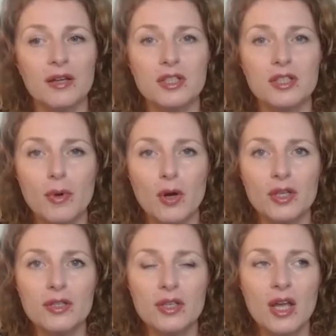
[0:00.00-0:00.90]

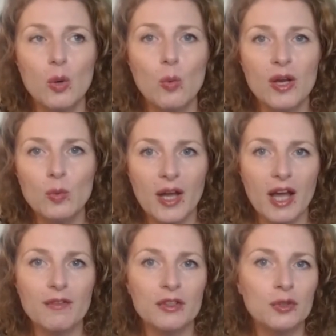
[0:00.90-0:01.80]
antibodies when we
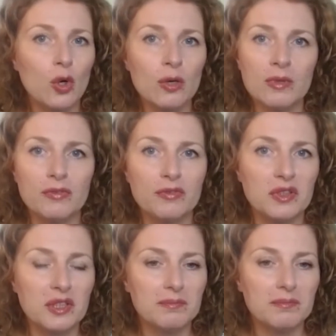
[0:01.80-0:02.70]
have a norm of
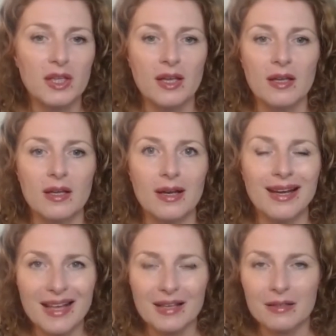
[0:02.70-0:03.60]

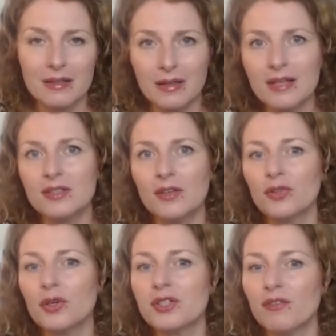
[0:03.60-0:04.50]
less than
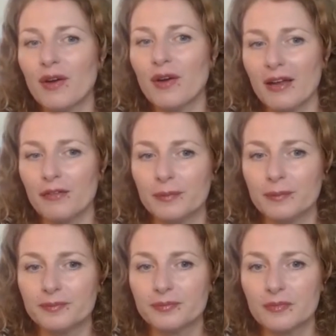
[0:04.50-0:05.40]
35.
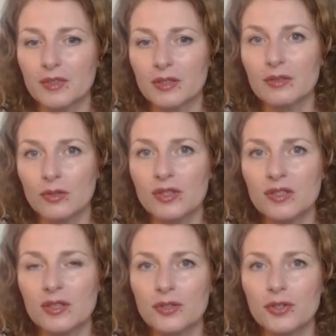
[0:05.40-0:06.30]
This
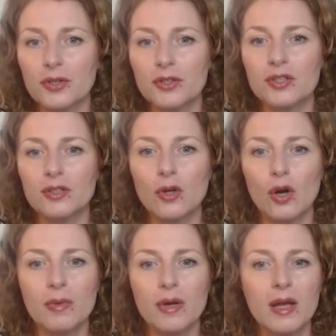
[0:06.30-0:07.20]
is considered as a
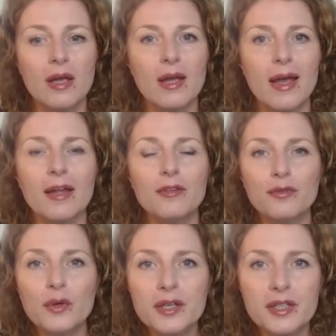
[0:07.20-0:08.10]
norm.
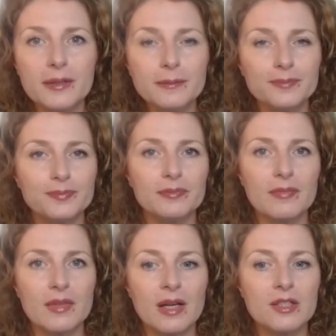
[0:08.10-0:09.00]
And further,
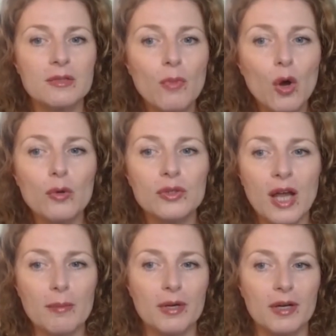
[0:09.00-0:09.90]
a small
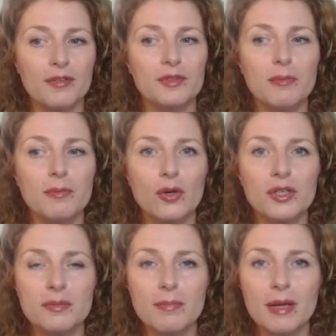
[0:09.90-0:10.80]
number of
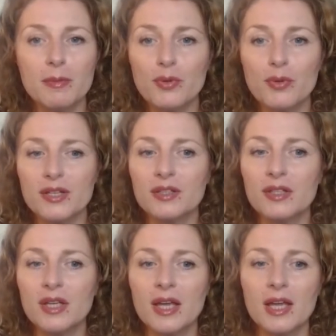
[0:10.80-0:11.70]
antibodies may be
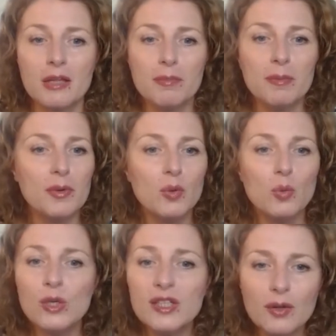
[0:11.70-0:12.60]
present in people
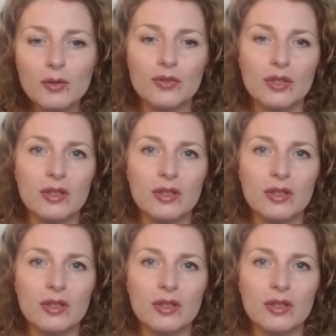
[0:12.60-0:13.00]
without